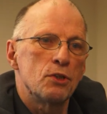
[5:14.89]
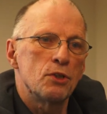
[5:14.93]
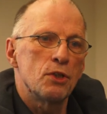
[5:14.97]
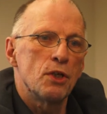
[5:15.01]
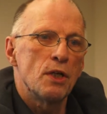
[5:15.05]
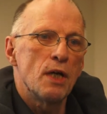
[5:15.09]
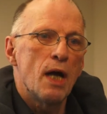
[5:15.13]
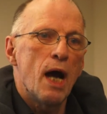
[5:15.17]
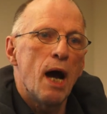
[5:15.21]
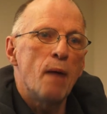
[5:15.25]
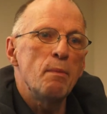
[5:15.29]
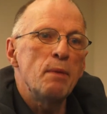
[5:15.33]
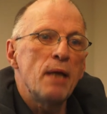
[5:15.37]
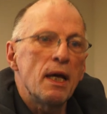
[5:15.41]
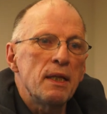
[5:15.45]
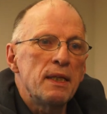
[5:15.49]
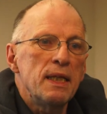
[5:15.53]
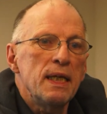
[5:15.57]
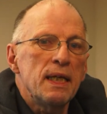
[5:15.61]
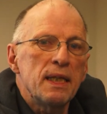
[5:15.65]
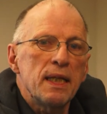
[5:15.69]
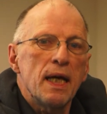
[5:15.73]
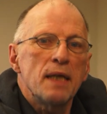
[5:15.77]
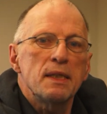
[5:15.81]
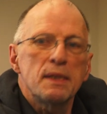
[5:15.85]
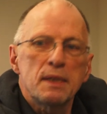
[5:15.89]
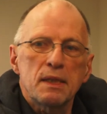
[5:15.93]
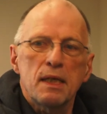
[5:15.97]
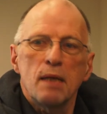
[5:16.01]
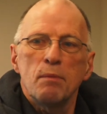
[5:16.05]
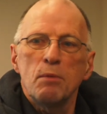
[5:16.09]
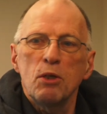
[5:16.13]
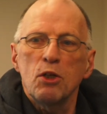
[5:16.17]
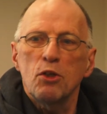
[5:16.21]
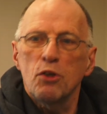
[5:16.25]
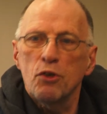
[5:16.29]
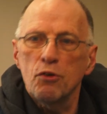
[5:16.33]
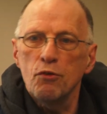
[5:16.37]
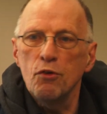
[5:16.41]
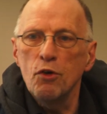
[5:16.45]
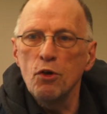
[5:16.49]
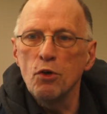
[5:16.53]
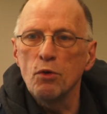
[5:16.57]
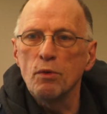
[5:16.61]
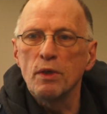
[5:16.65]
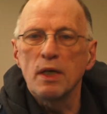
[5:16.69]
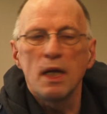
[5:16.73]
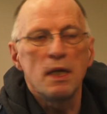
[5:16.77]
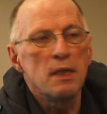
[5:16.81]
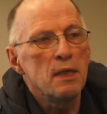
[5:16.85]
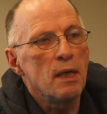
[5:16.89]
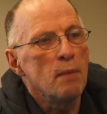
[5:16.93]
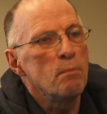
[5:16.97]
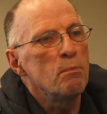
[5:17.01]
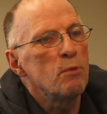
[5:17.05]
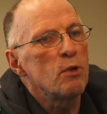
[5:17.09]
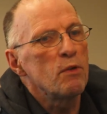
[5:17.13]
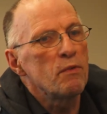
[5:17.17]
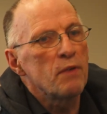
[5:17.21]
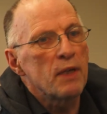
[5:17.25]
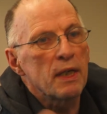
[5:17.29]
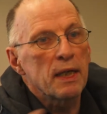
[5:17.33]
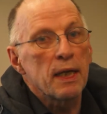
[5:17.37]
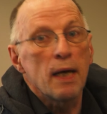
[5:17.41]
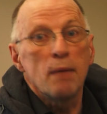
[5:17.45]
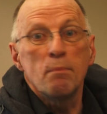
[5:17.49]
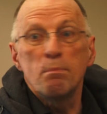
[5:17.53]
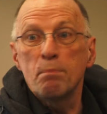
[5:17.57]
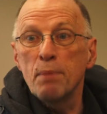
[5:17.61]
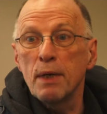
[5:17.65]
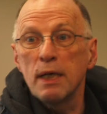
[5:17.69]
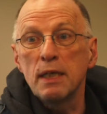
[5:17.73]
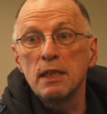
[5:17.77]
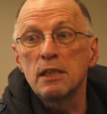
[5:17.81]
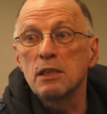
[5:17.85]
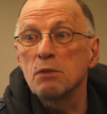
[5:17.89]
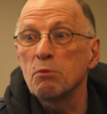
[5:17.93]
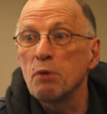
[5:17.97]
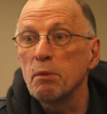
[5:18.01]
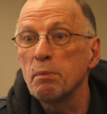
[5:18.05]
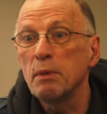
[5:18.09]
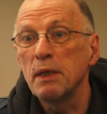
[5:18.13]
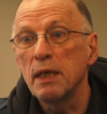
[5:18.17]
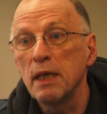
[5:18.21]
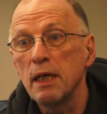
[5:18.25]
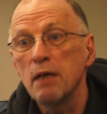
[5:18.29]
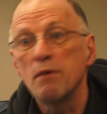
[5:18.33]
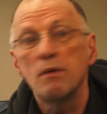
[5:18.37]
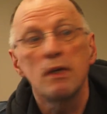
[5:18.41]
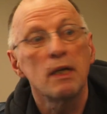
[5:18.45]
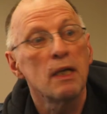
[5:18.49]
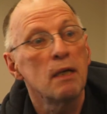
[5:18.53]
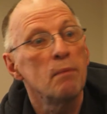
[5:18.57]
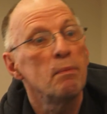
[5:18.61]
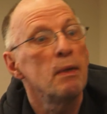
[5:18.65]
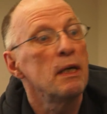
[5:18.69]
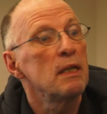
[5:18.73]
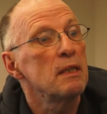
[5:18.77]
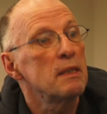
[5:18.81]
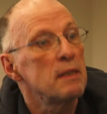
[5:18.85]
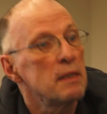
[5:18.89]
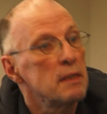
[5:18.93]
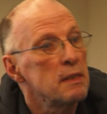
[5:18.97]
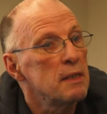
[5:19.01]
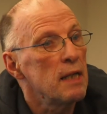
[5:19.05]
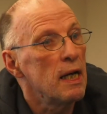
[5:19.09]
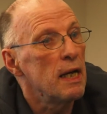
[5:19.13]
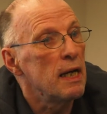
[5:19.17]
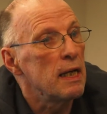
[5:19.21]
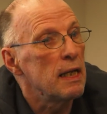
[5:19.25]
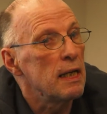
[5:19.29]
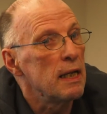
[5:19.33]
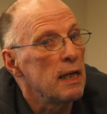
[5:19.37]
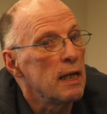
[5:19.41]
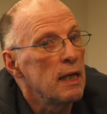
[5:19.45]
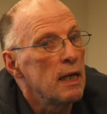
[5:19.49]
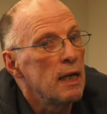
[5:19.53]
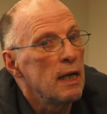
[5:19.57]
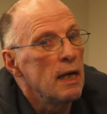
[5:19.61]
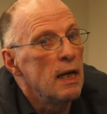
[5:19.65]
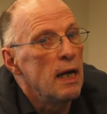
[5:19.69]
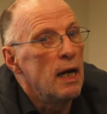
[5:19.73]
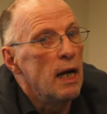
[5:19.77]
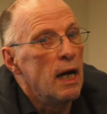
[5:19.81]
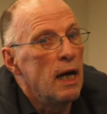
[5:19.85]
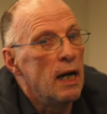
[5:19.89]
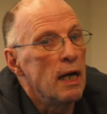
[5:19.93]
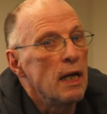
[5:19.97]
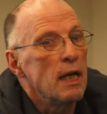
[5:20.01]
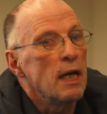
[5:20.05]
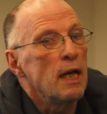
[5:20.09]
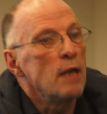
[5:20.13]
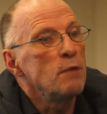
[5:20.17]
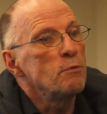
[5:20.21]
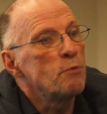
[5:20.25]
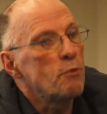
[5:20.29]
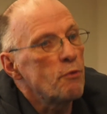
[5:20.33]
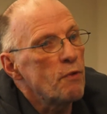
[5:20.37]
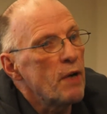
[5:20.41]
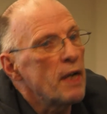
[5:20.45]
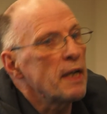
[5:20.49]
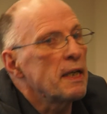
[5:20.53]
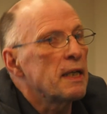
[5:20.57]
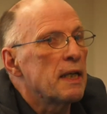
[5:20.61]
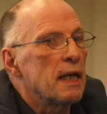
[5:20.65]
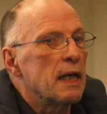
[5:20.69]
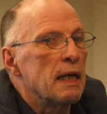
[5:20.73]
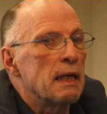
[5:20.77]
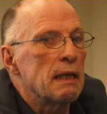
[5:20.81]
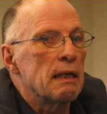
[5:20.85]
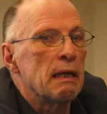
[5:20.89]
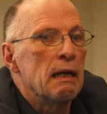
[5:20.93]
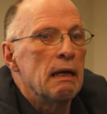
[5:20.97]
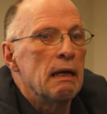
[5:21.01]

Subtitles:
I mean, I think that's coming through in a number of the campaigns that we've been hearing about today, in fracking,